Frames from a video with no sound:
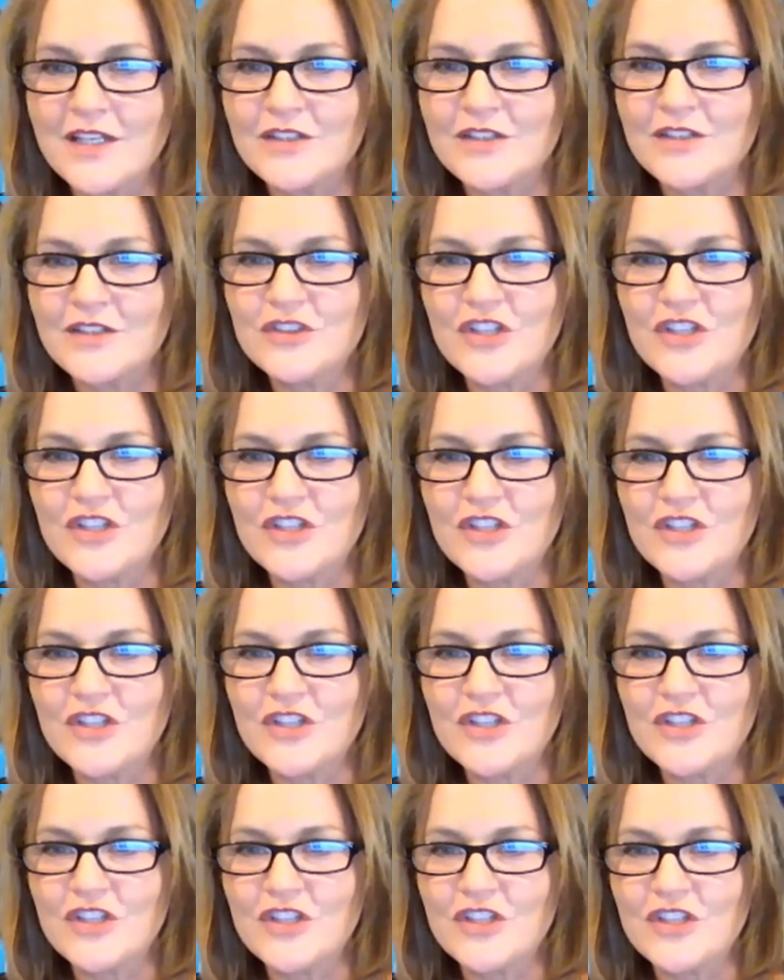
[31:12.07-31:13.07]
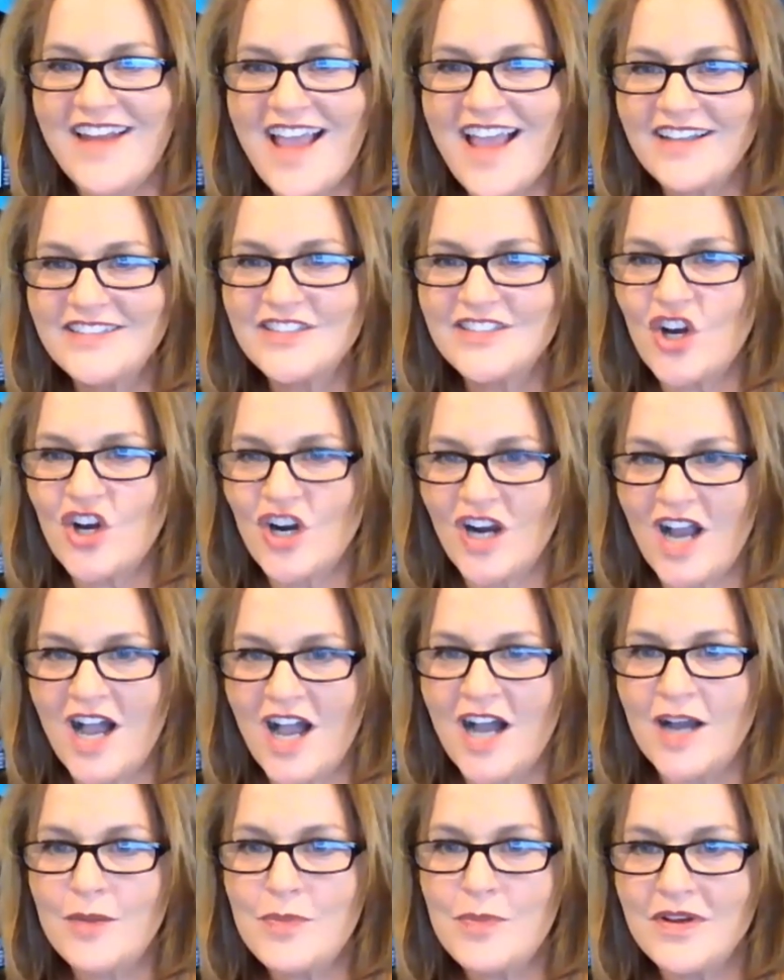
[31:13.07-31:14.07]
Joe. Connects are
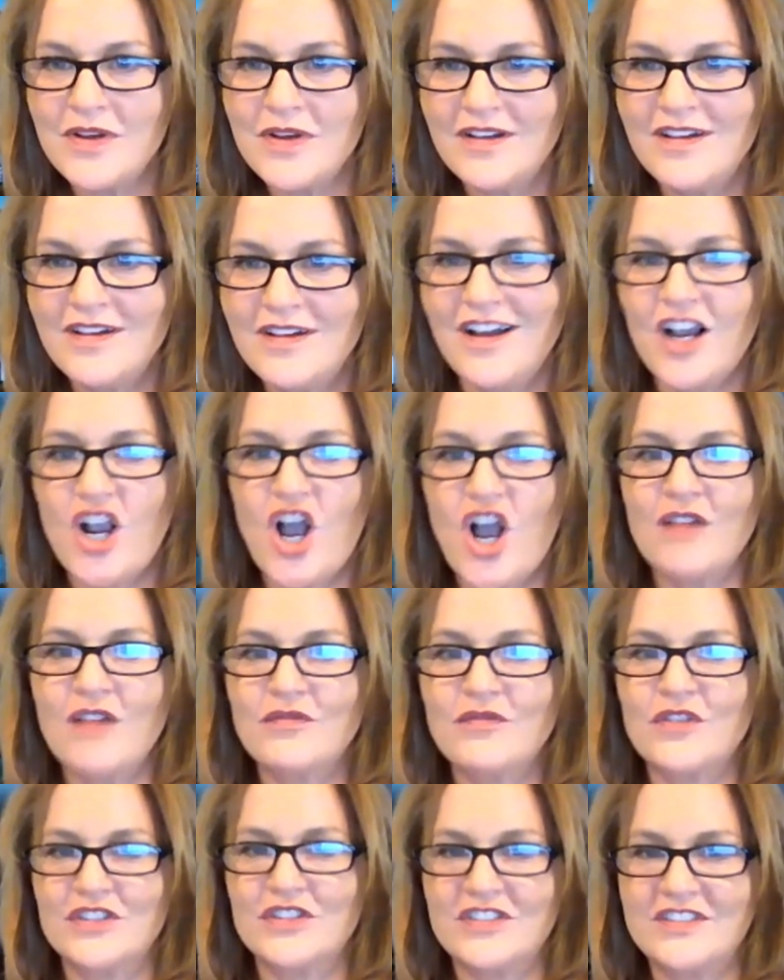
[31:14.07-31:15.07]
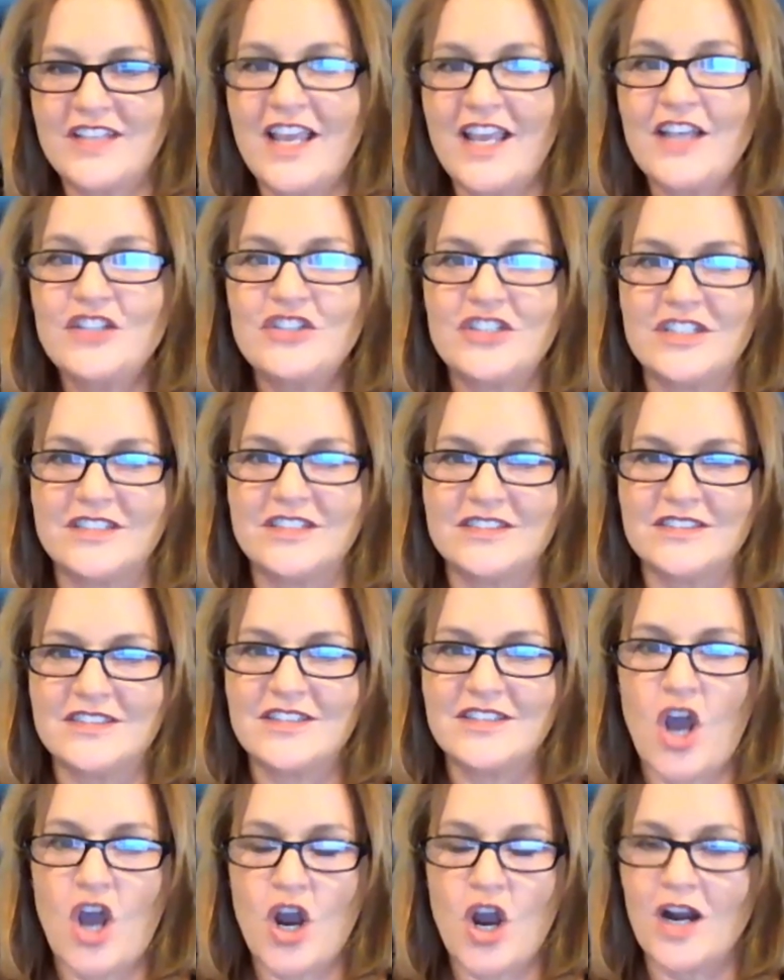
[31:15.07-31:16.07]
up, conversations
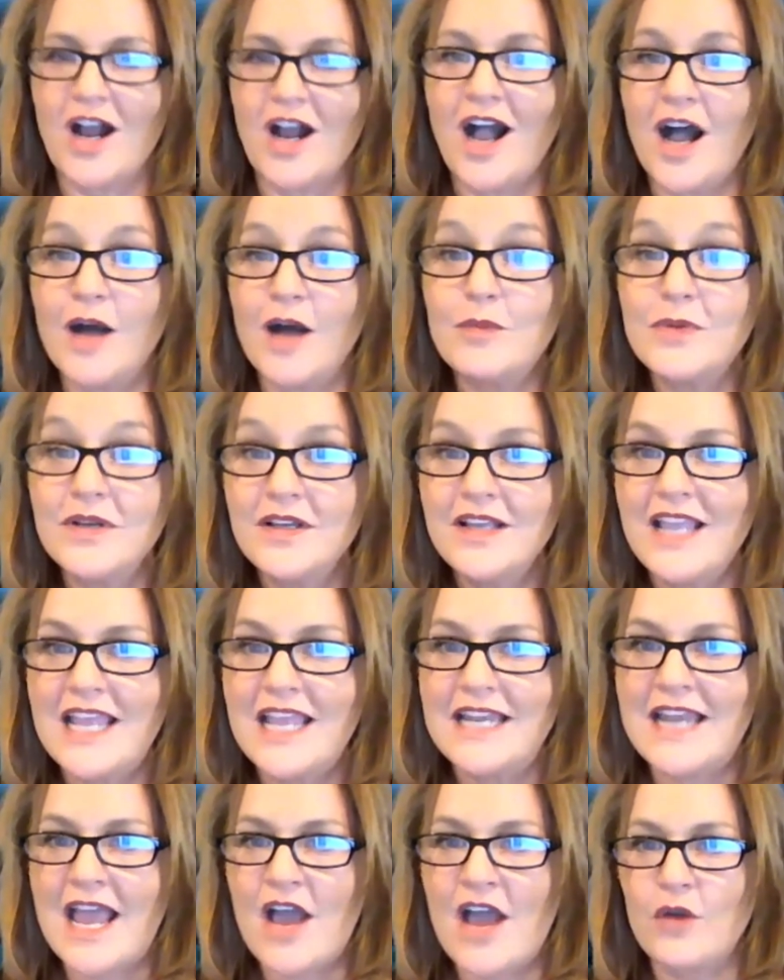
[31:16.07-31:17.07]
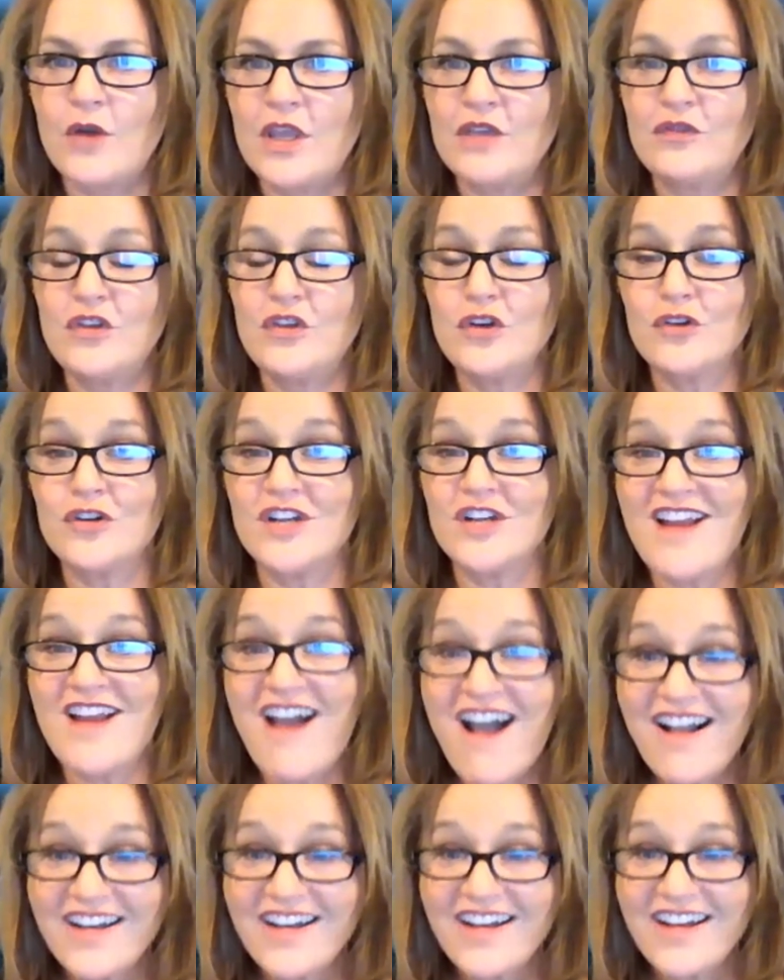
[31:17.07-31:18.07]
are up. Now, if you're
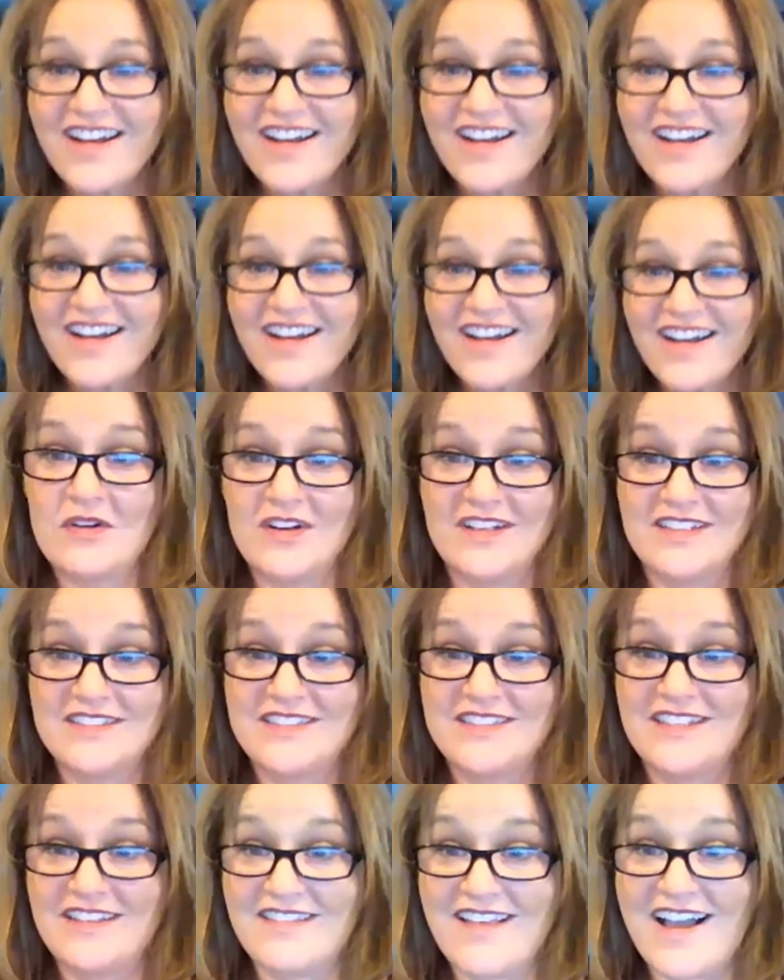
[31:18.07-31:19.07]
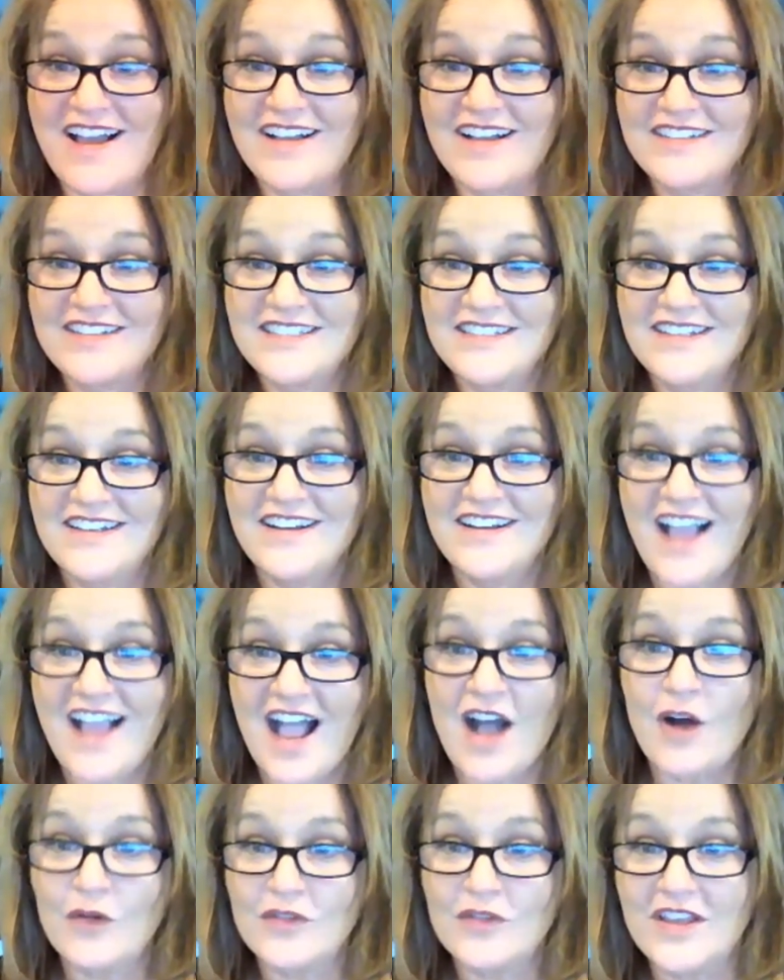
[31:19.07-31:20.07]
not experiencing that
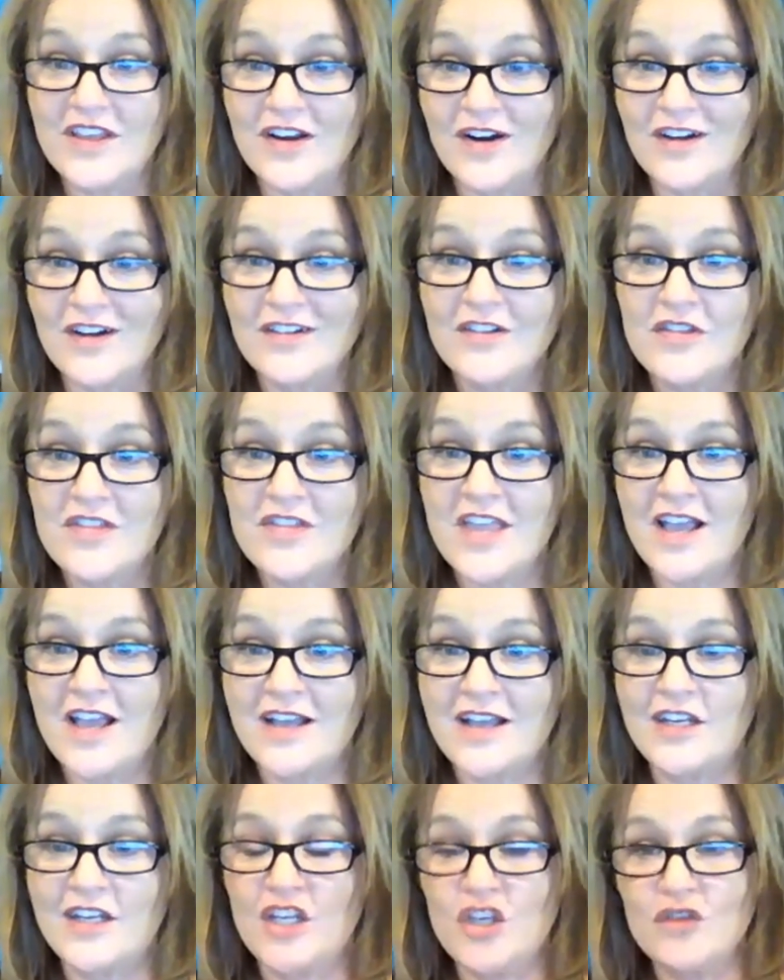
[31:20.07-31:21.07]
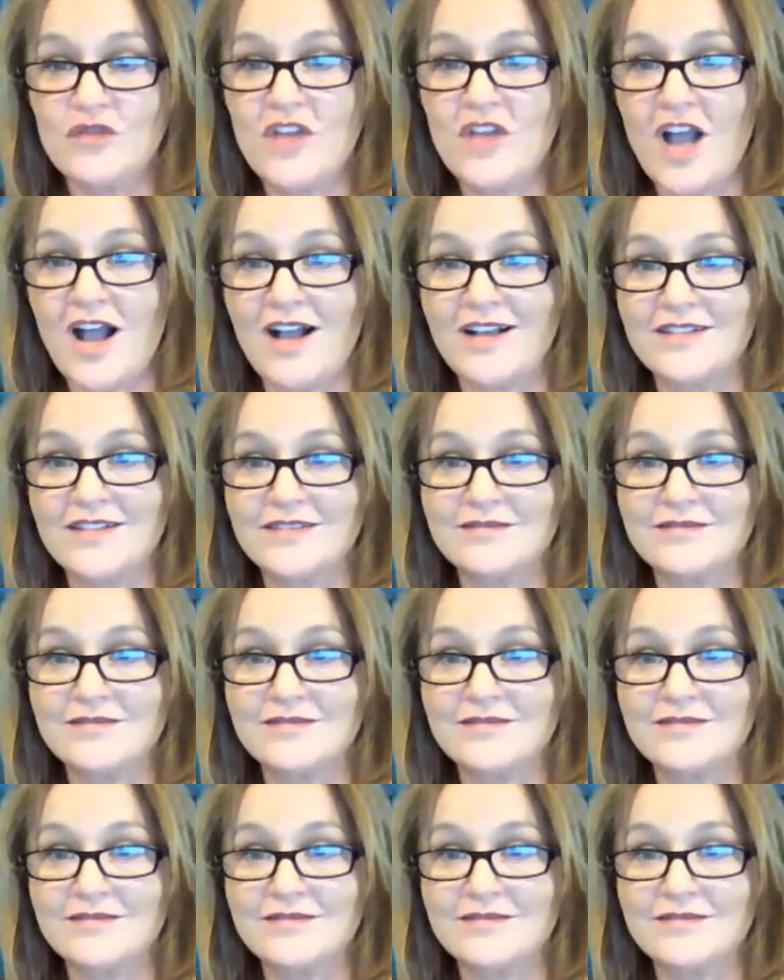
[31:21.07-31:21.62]
out there, then you've got